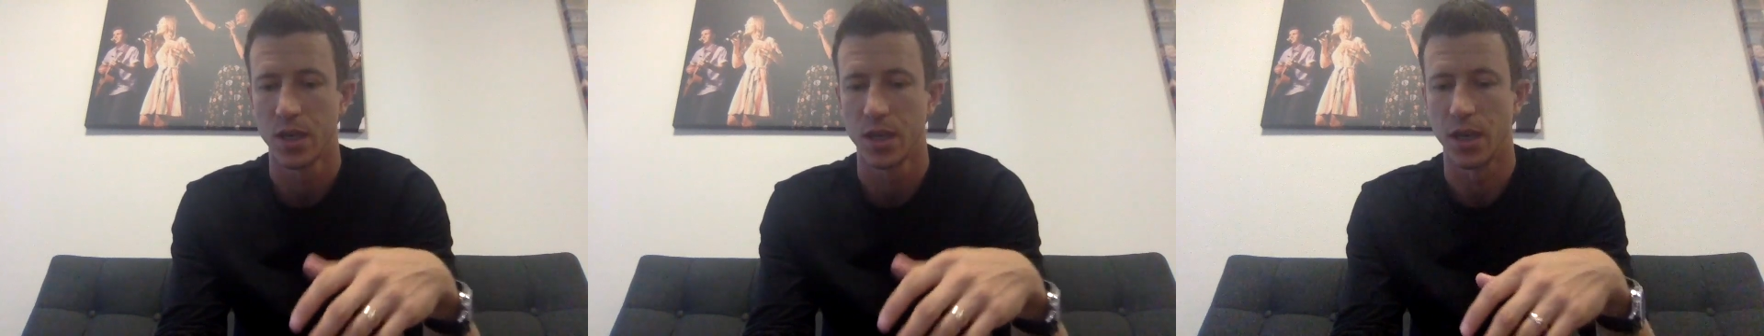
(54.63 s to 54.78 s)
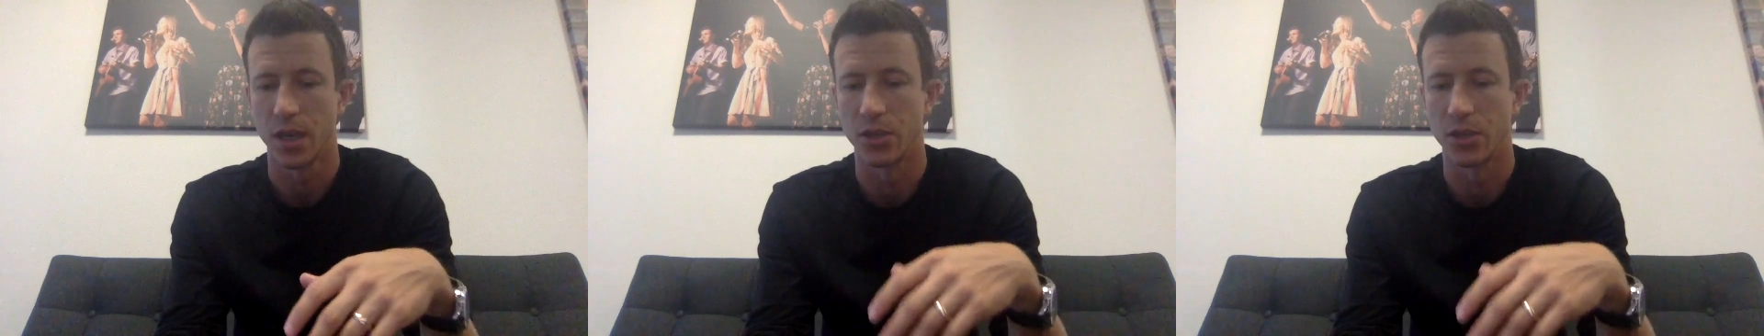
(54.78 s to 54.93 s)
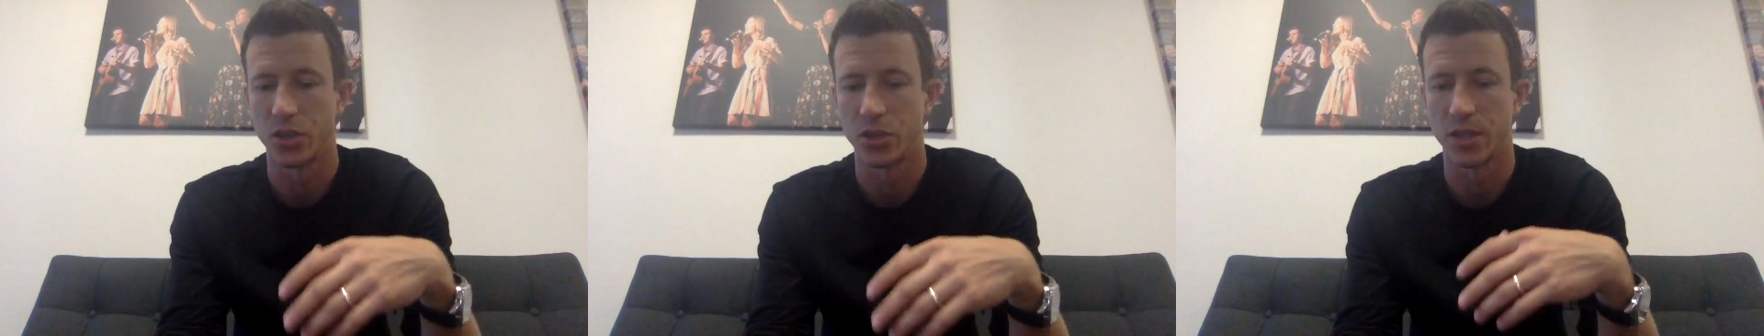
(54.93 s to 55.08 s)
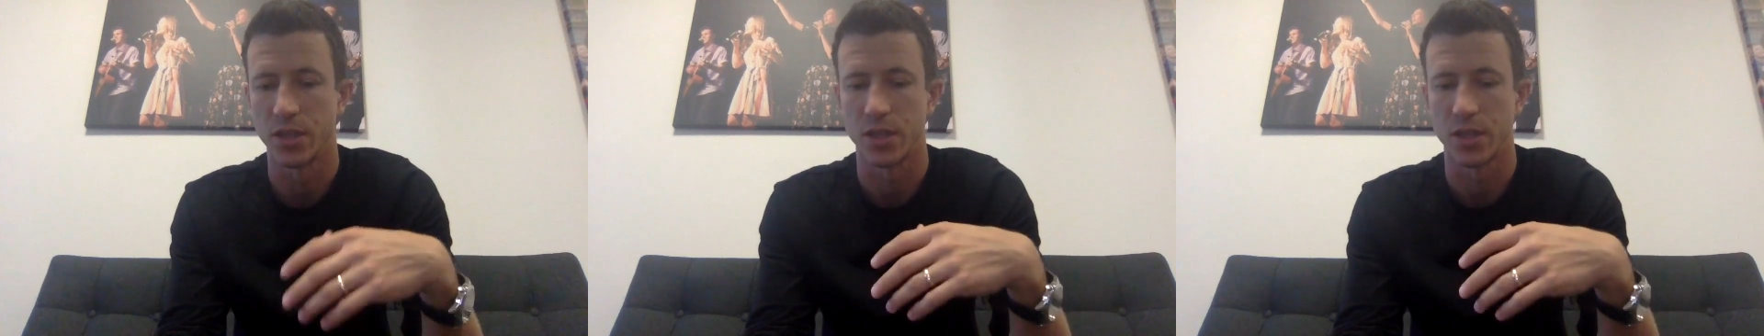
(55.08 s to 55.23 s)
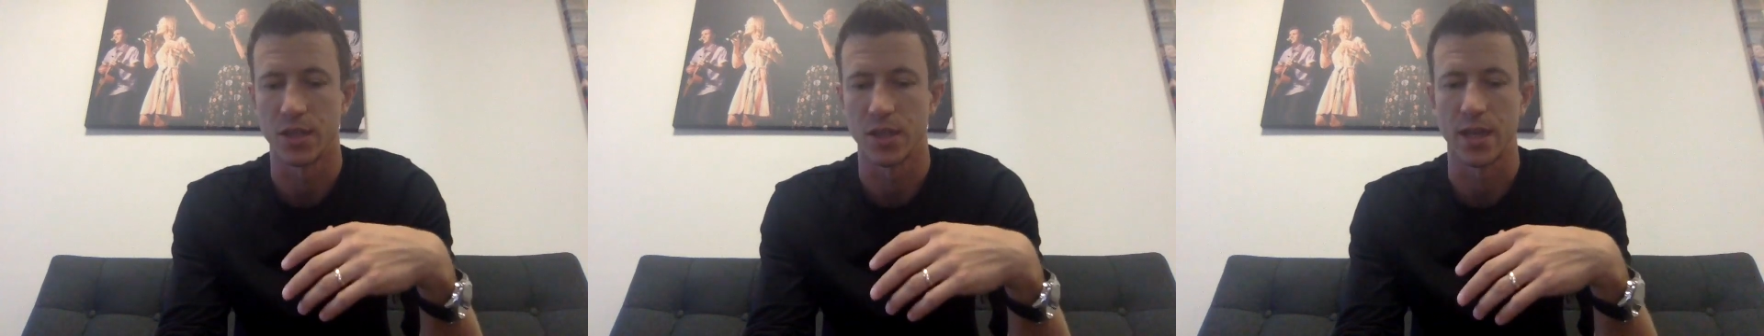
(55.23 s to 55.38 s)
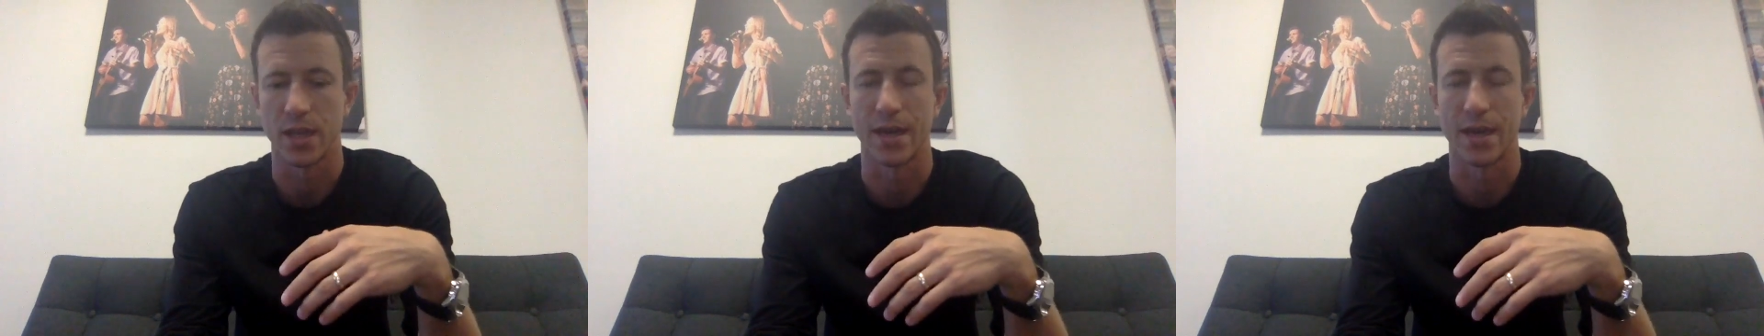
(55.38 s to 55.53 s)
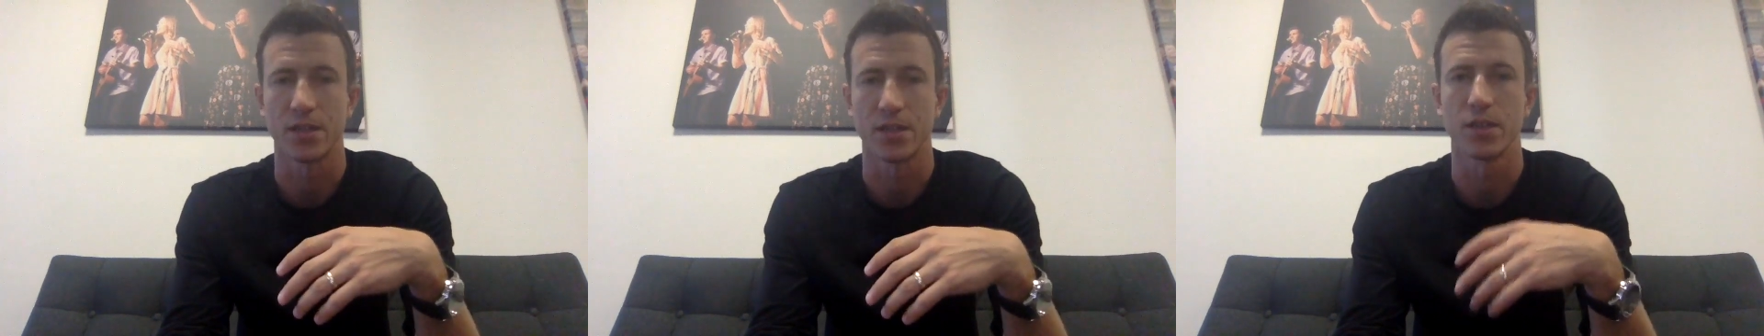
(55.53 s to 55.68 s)
and Jesus
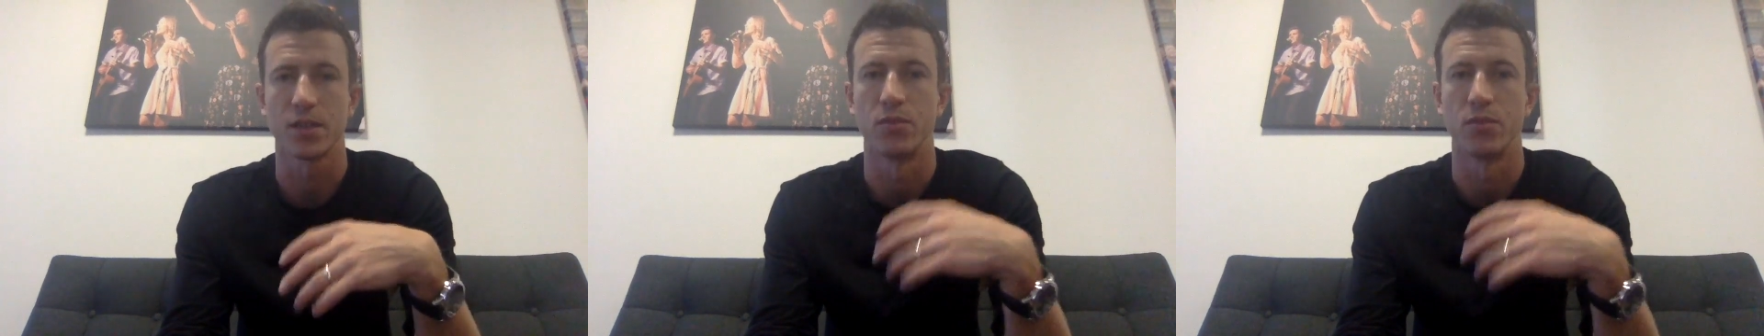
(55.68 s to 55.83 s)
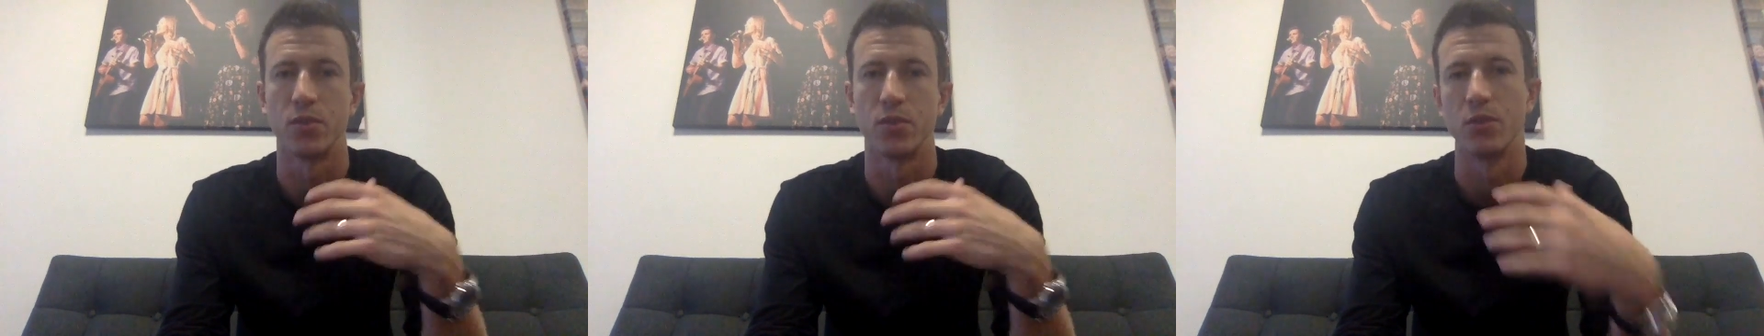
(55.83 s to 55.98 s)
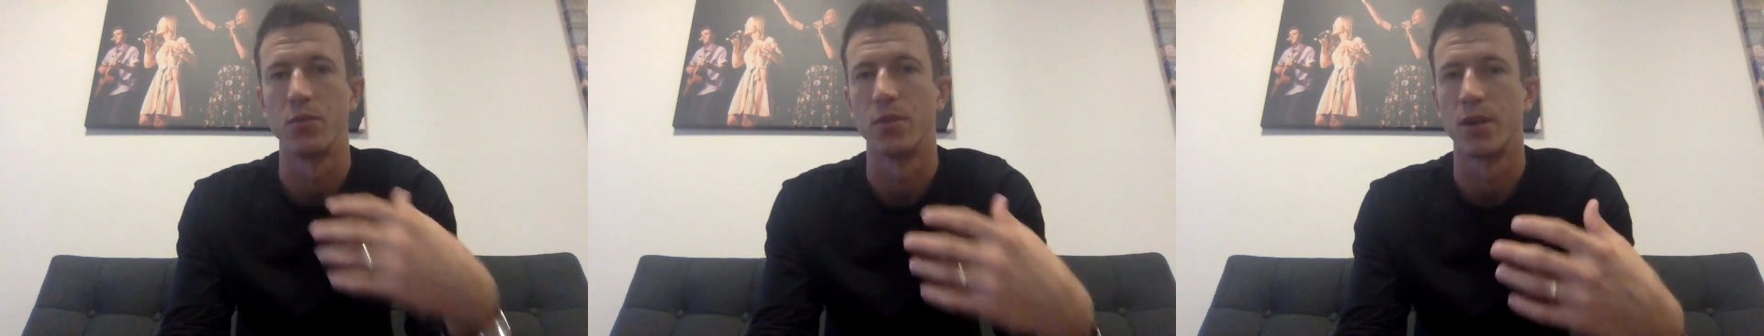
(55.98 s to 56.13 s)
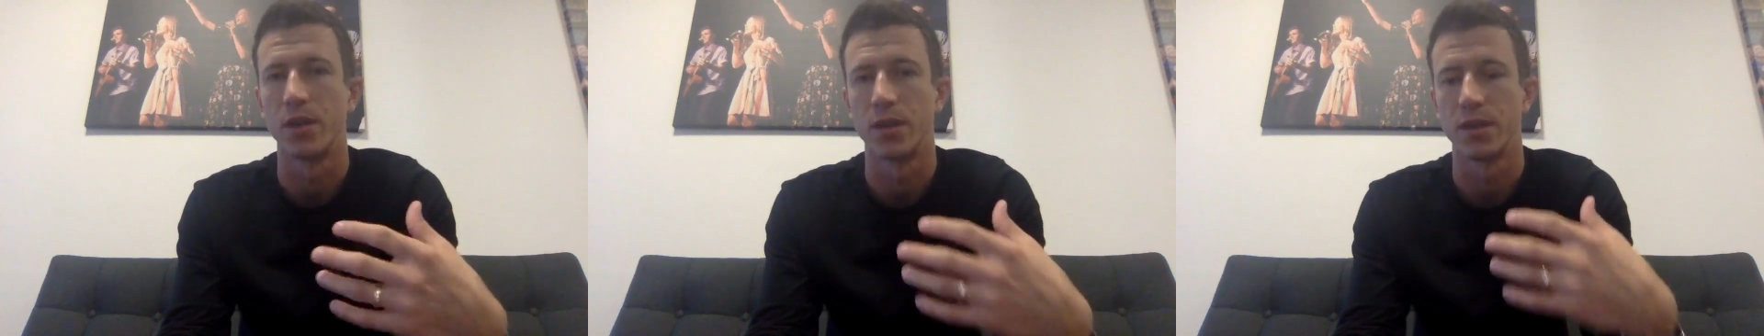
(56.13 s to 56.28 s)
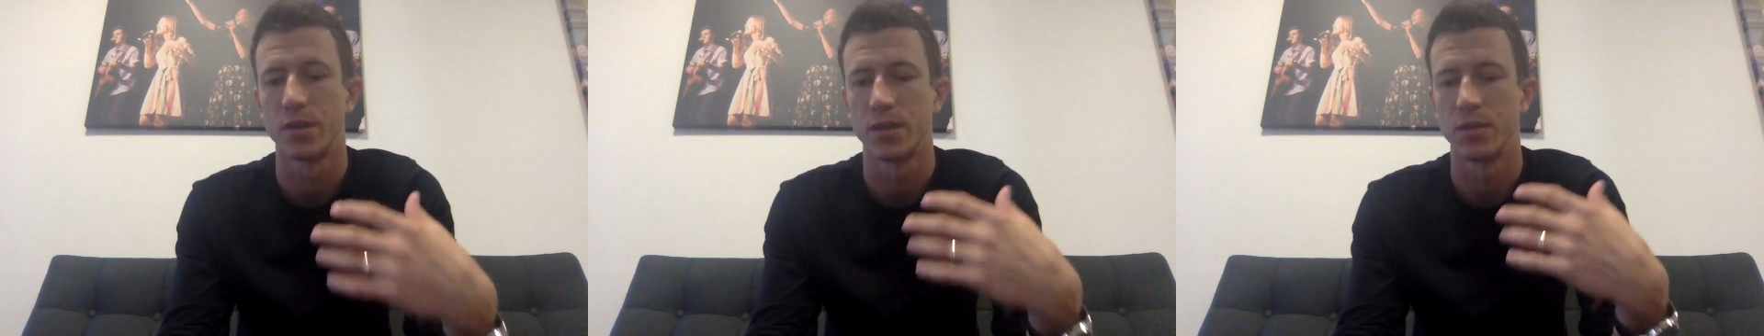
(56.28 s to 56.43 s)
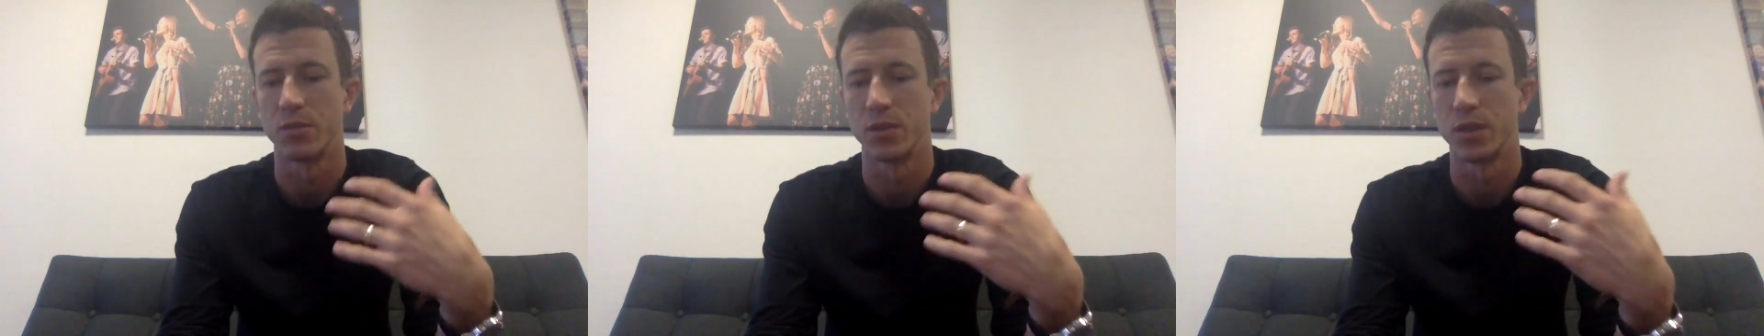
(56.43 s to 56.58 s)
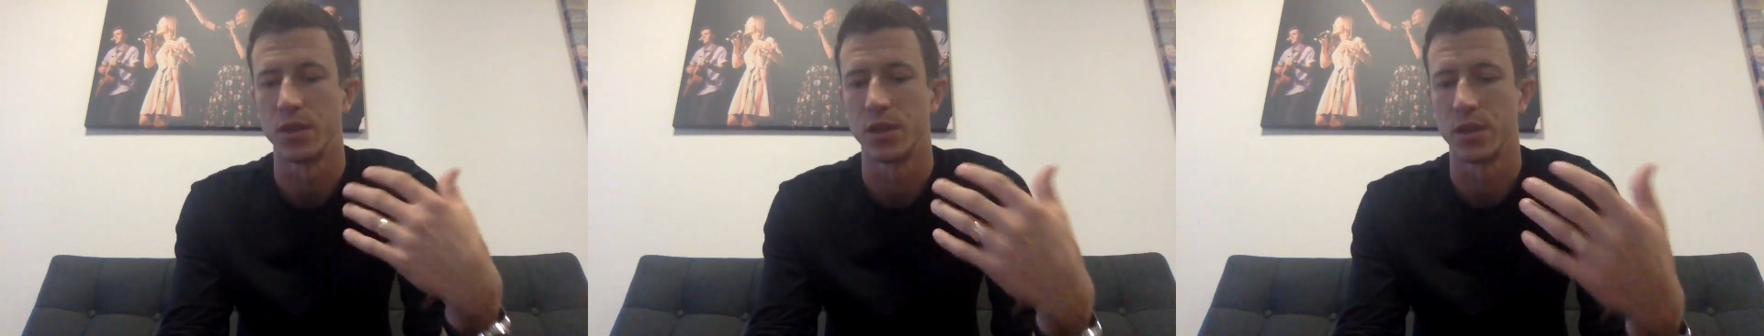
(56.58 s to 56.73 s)
asks him do you want
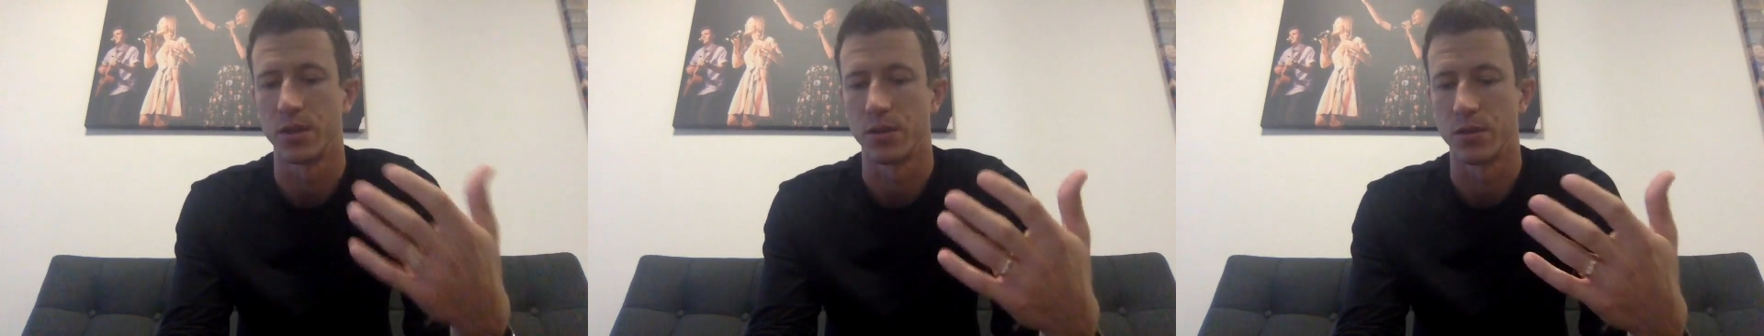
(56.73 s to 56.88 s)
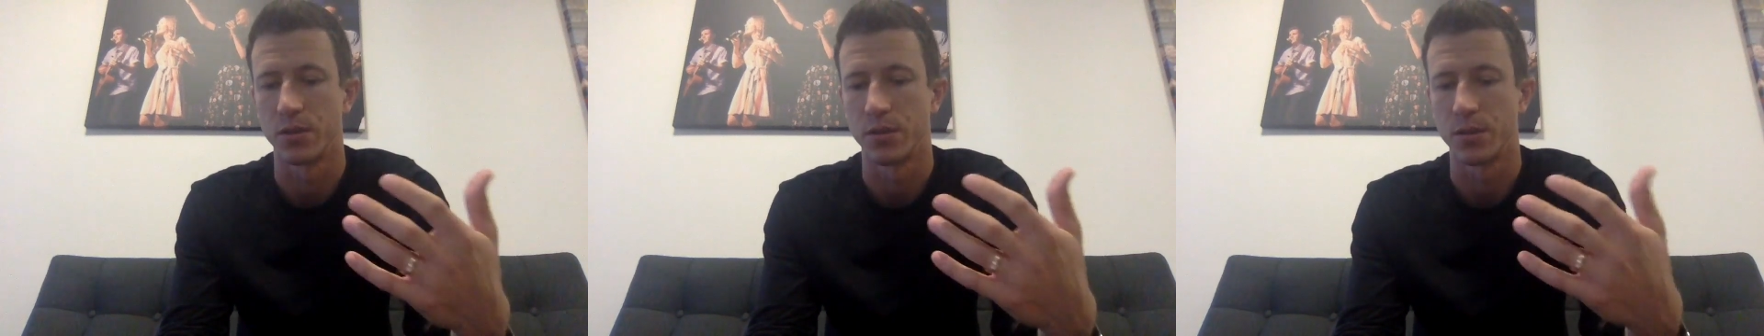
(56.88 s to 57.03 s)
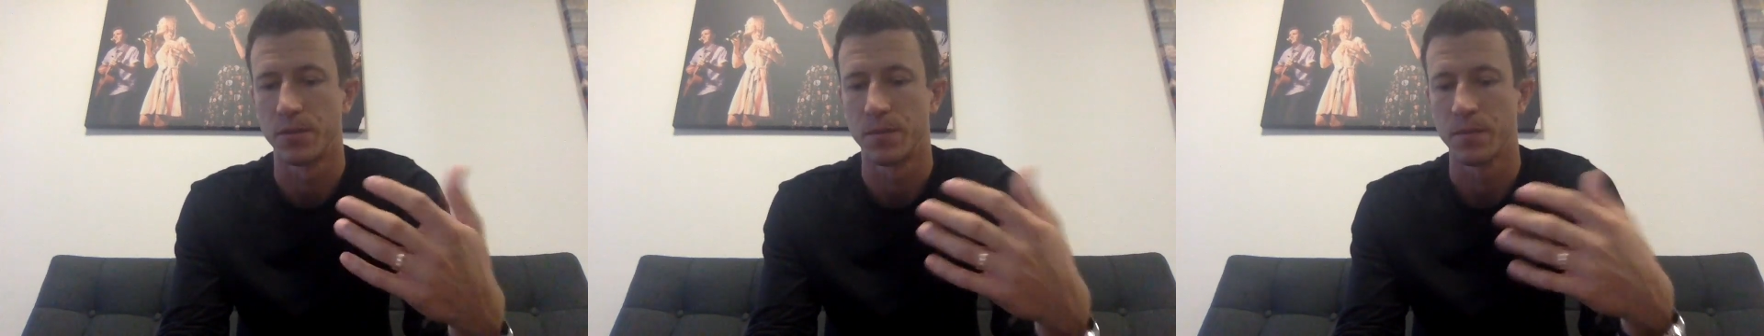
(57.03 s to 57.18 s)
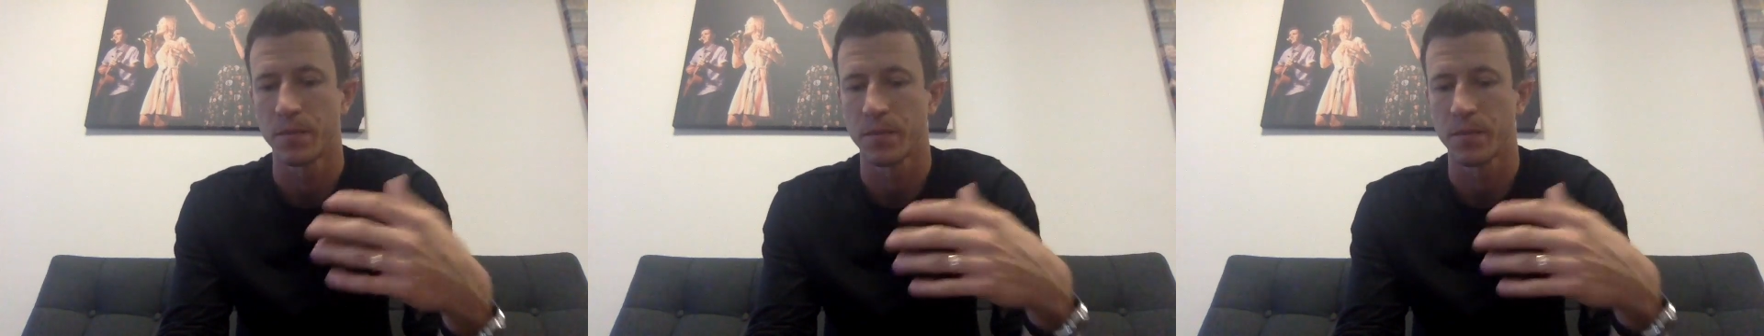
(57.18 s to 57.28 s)
to be healed